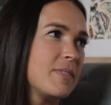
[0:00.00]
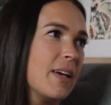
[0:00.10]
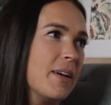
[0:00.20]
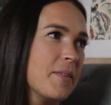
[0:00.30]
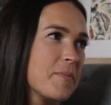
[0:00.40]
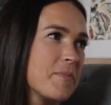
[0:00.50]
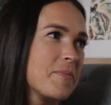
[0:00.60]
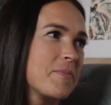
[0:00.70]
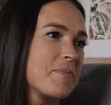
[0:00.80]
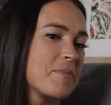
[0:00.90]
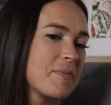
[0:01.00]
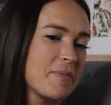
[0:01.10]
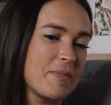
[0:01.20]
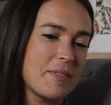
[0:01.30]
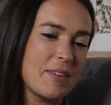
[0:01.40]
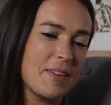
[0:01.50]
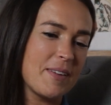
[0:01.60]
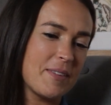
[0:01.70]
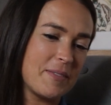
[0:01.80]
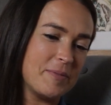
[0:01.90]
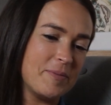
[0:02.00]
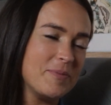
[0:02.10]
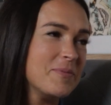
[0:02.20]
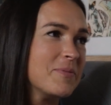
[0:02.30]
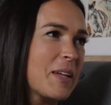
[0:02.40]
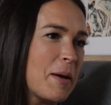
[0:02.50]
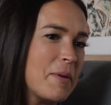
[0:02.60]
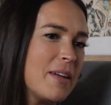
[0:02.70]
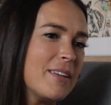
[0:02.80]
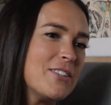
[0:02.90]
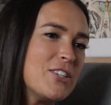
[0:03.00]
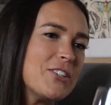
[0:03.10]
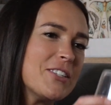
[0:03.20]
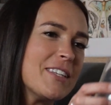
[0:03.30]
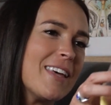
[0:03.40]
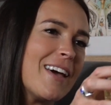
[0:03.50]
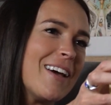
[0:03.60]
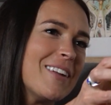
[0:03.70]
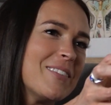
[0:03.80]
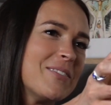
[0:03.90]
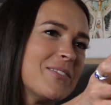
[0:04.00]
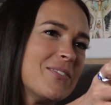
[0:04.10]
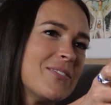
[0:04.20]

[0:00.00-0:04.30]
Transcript: yeah so fellow builder let's do it i'm in cheers to that cheers